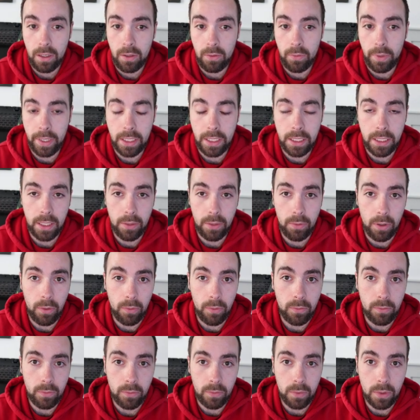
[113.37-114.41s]
Wait to see what
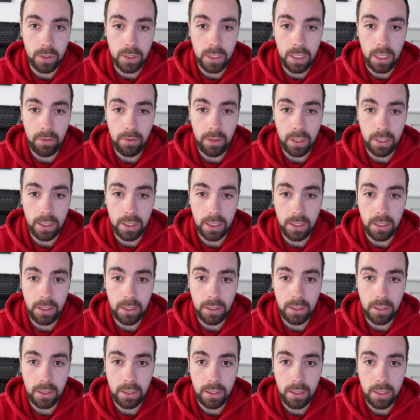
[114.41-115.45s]
South actually
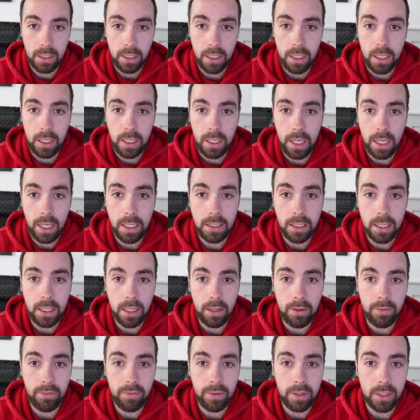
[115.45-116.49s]
does. Yeah, so they
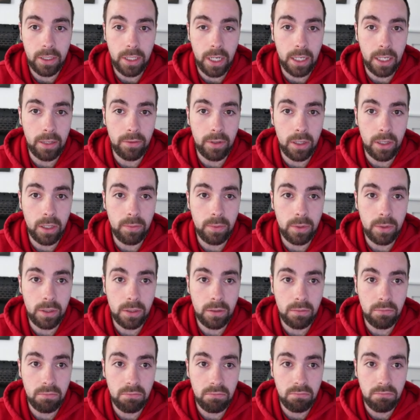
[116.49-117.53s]
opt for the Jack of Clubs.
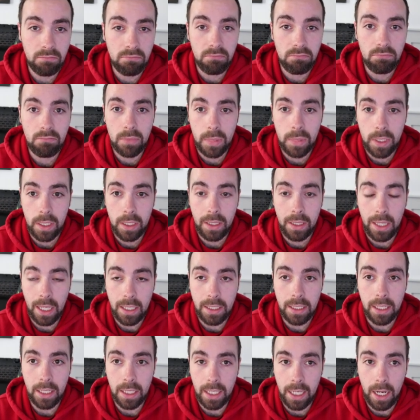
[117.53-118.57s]

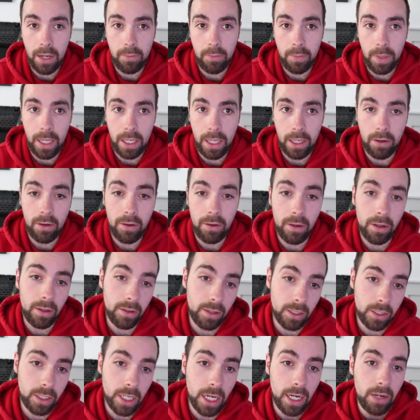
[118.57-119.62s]
That's the lead I would make.
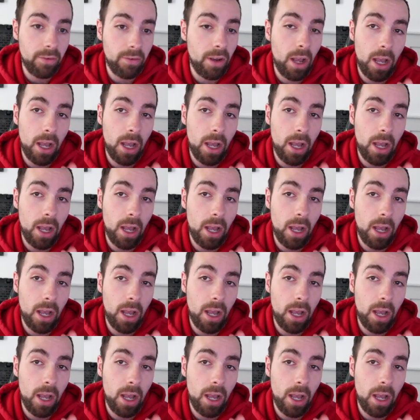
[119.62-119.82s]
The Jack of